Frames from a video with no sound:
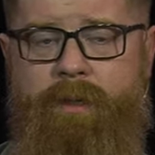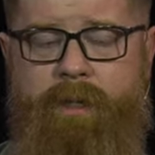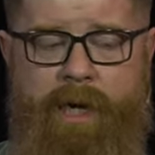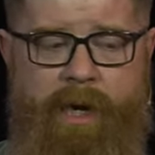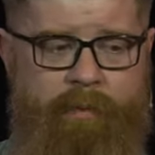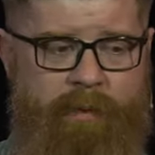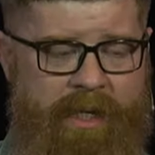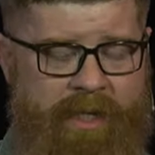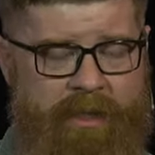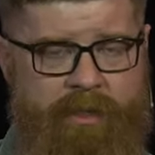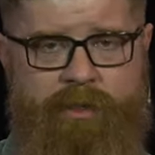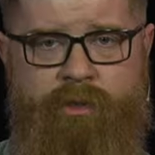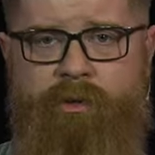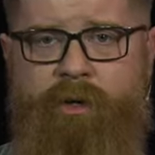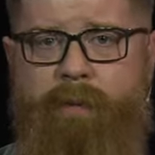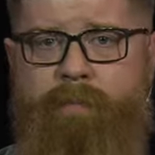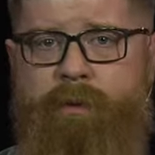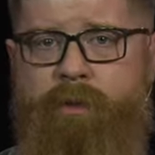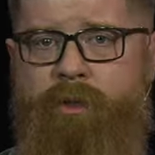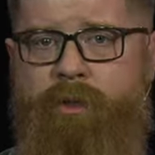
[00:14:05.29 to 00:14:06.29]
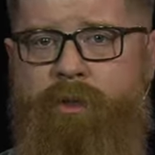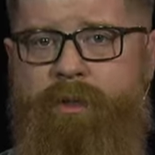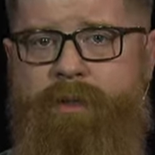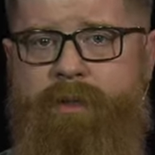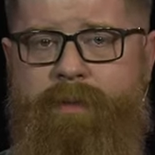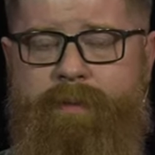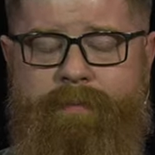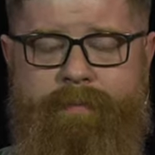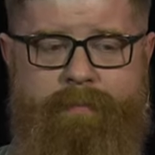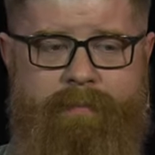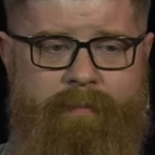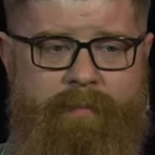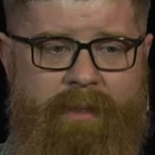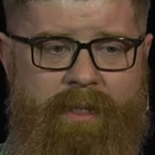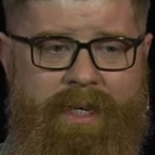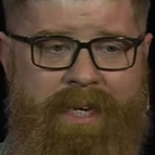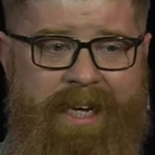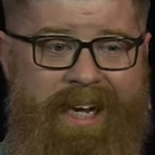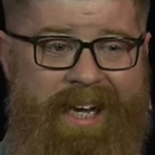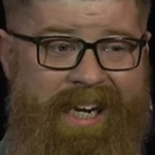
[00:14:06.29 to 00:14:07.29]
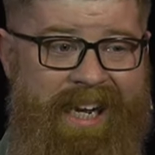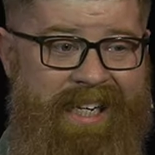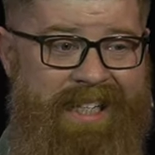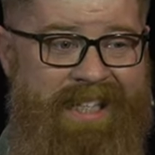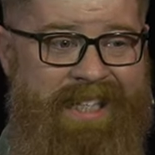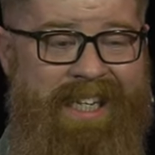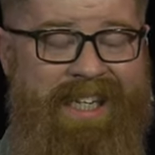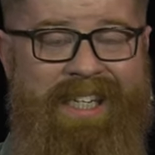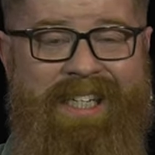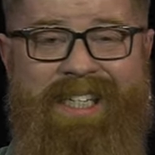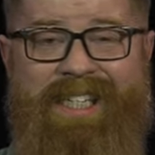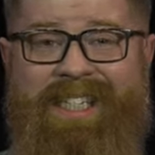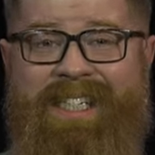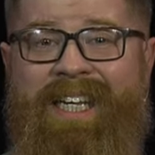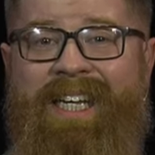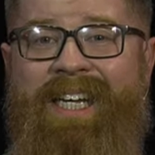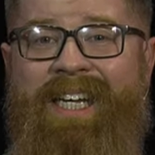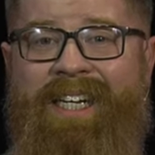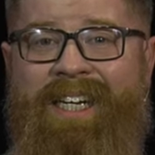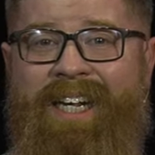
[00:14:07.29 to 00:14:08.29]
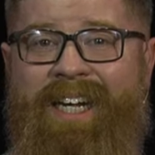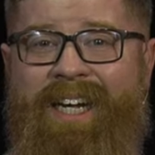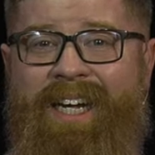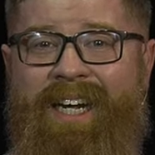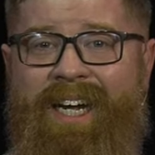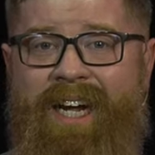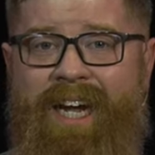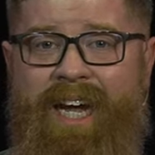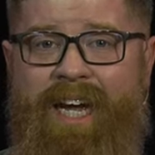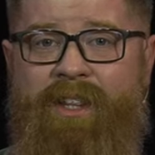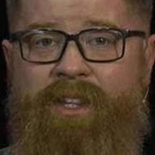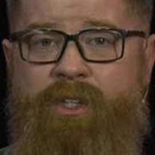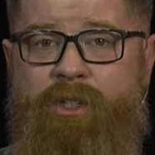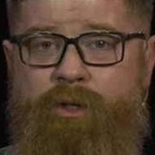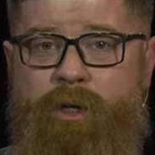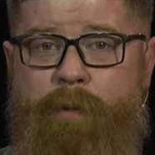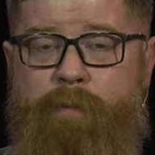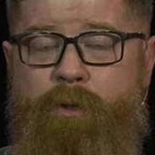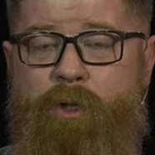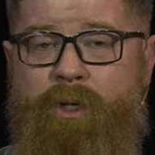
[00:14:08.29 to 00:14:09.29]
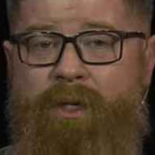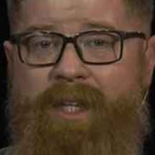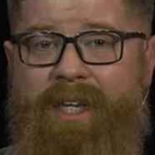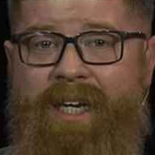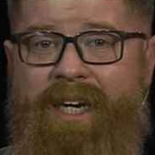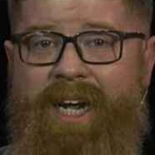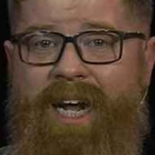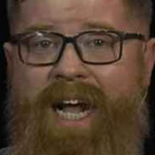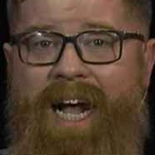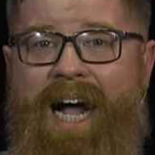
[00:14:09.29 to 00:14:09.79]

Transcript: I read the scriptures and I see sin in the scripture that